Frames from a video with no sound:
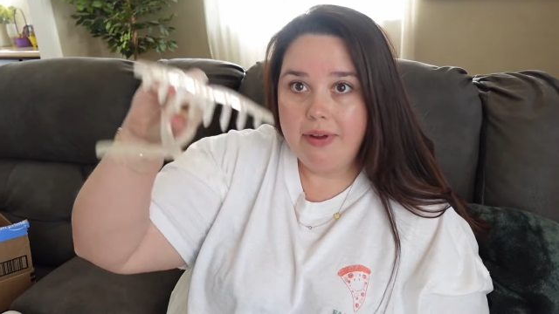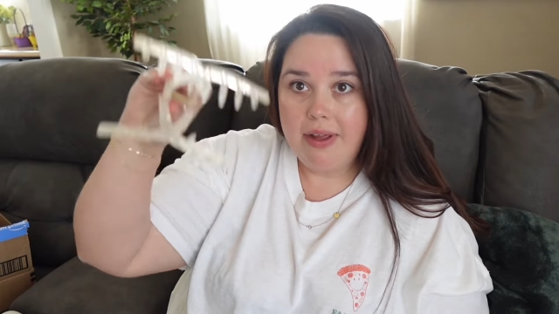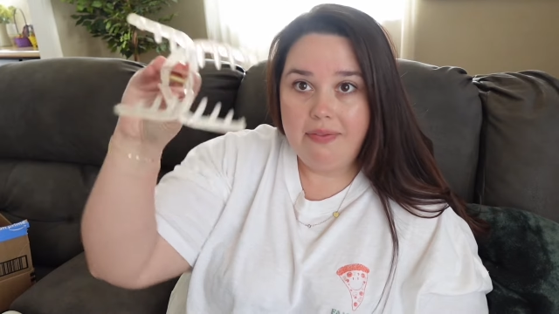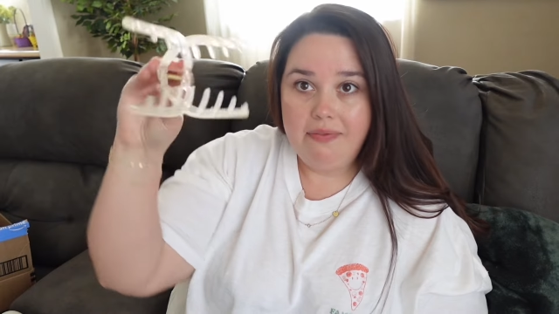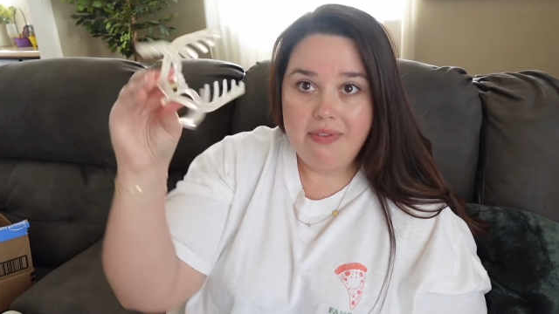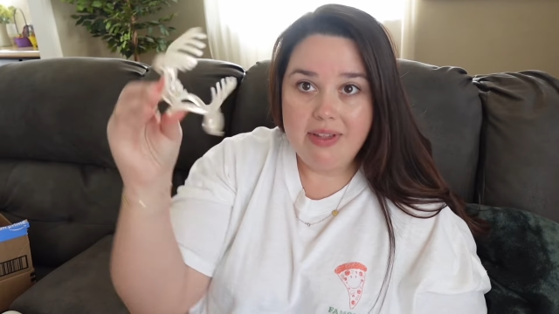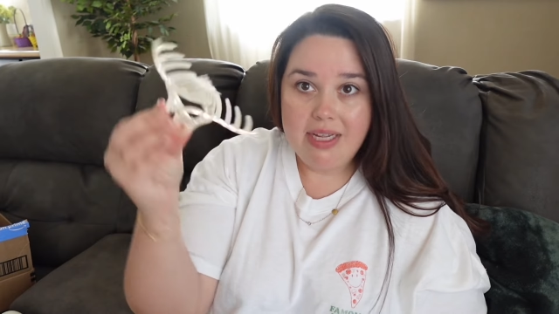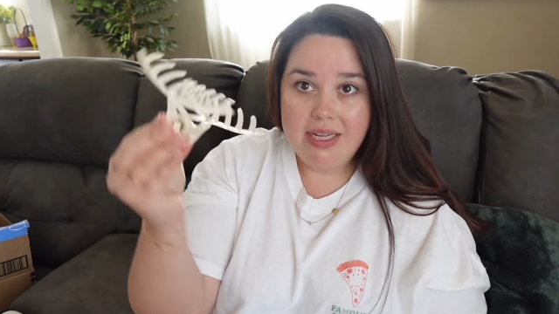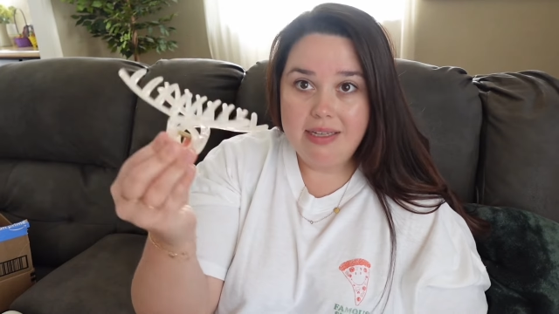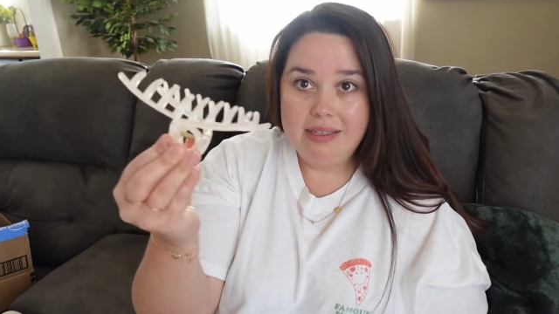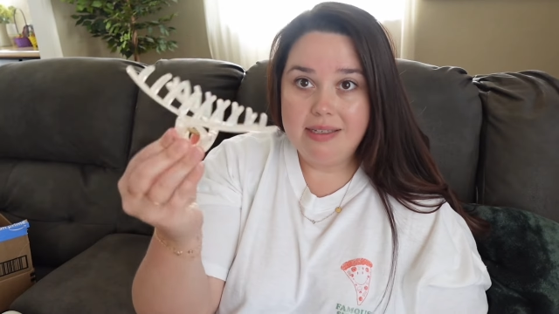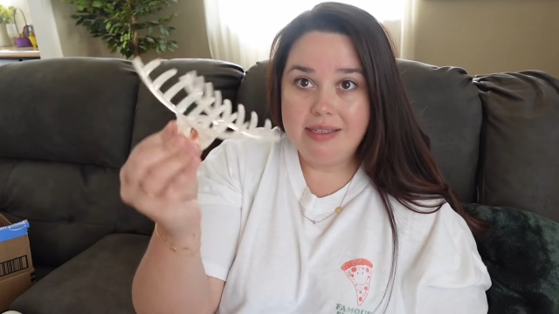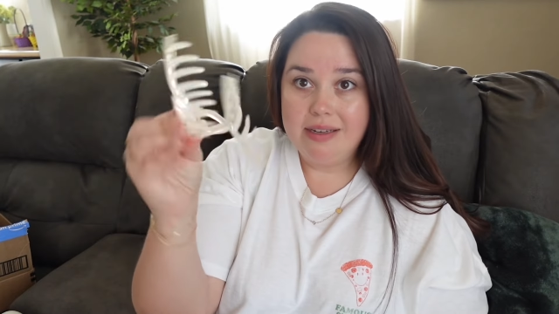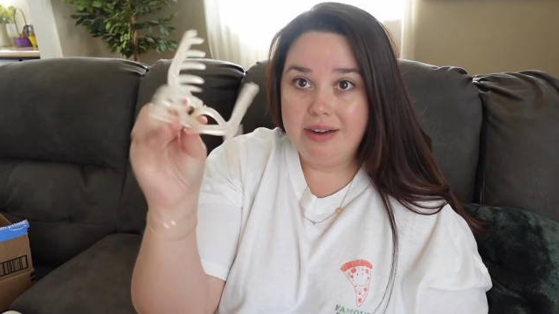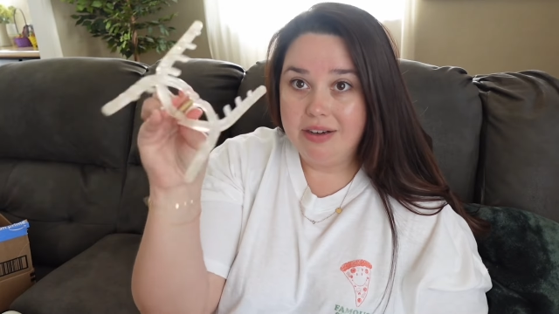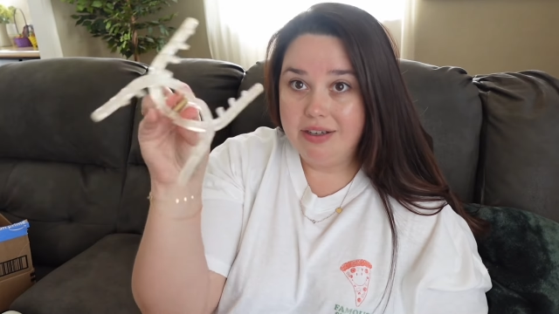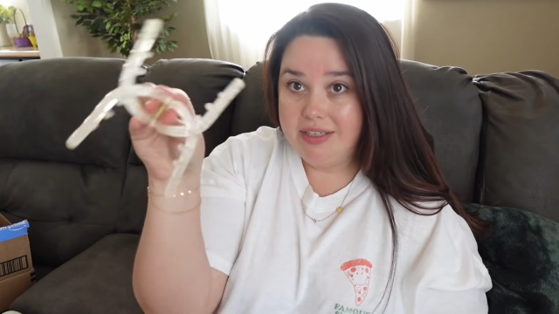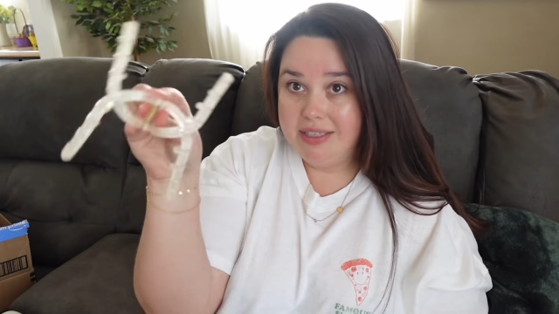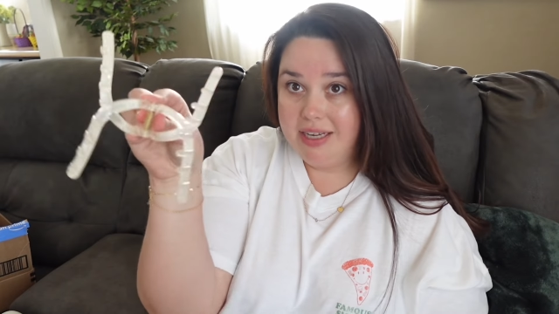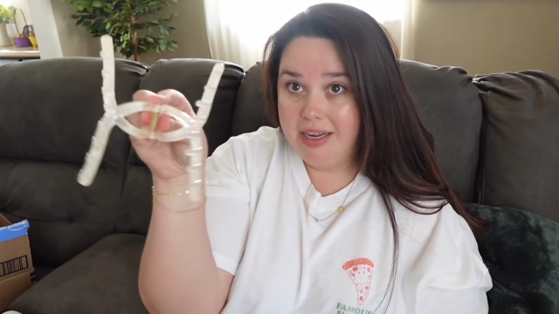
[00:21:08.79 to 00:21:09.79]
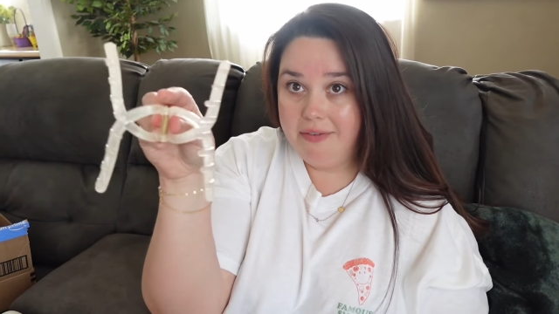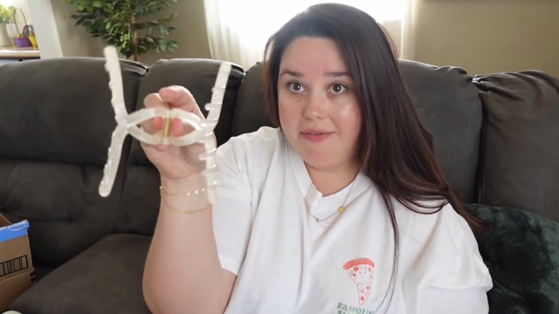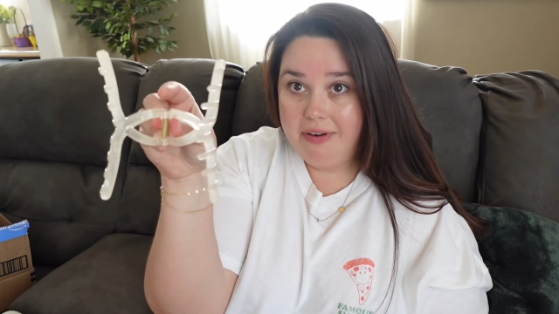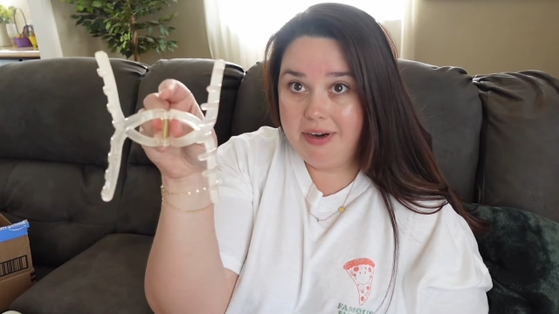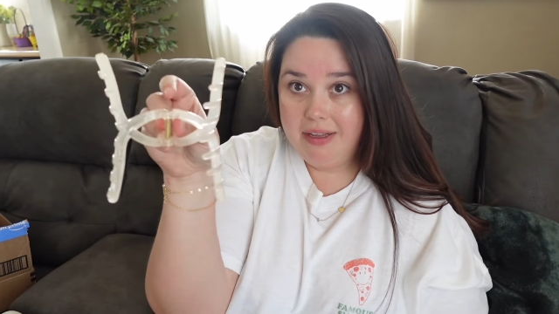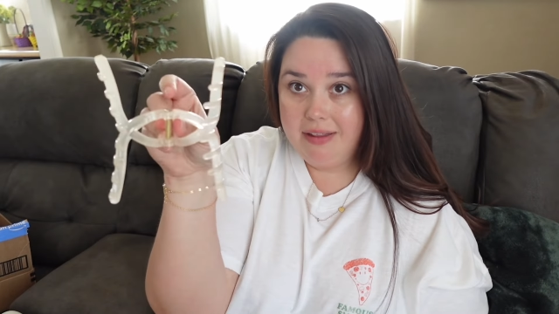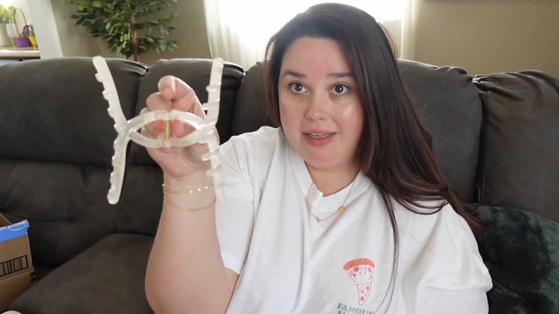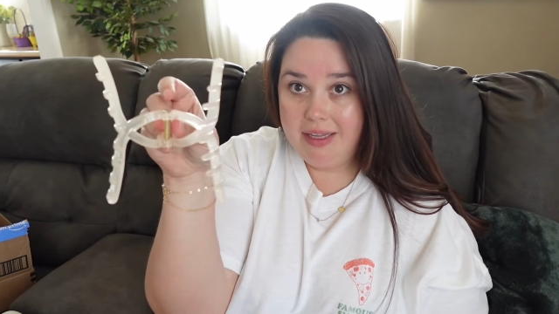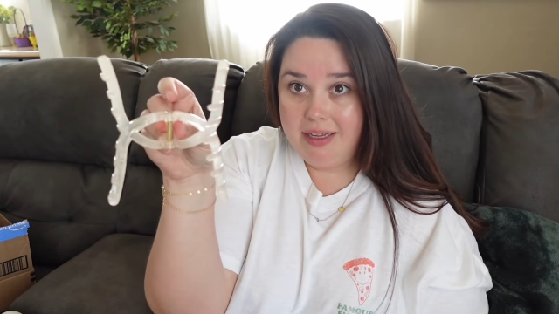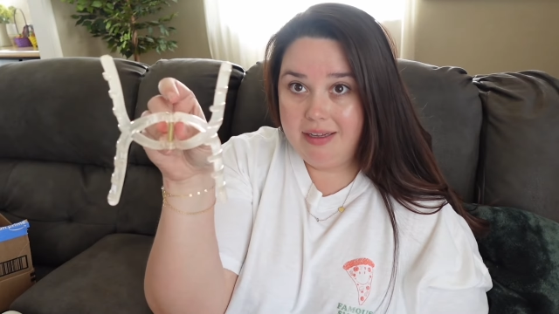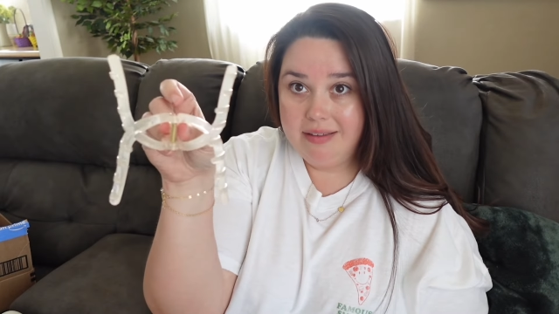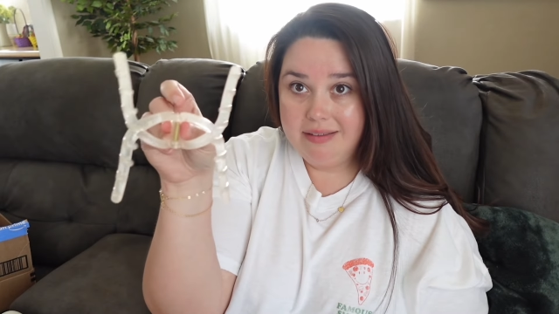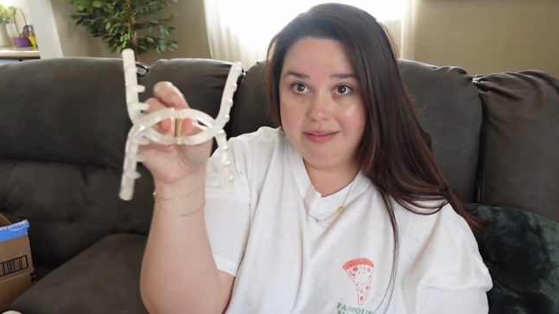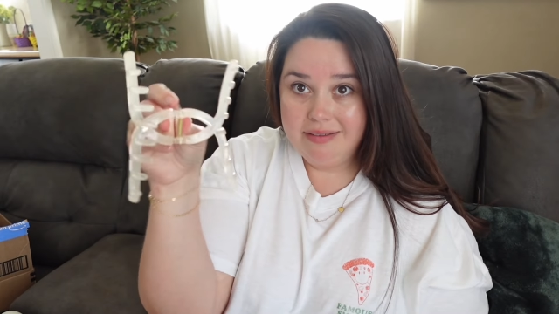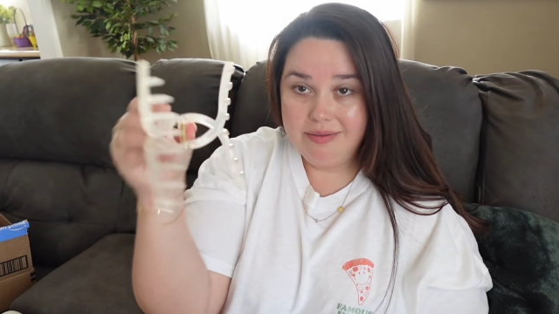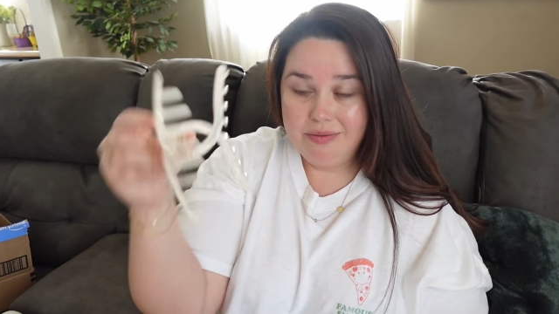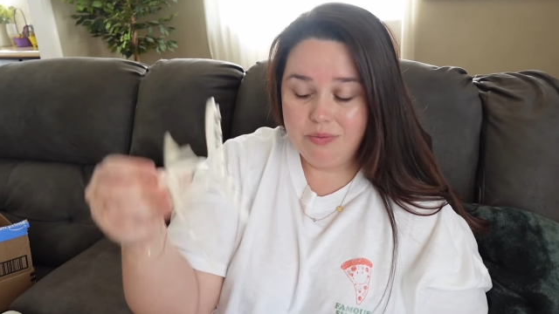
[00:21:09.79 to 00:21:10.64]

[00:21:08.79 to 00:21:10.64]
And these are definitely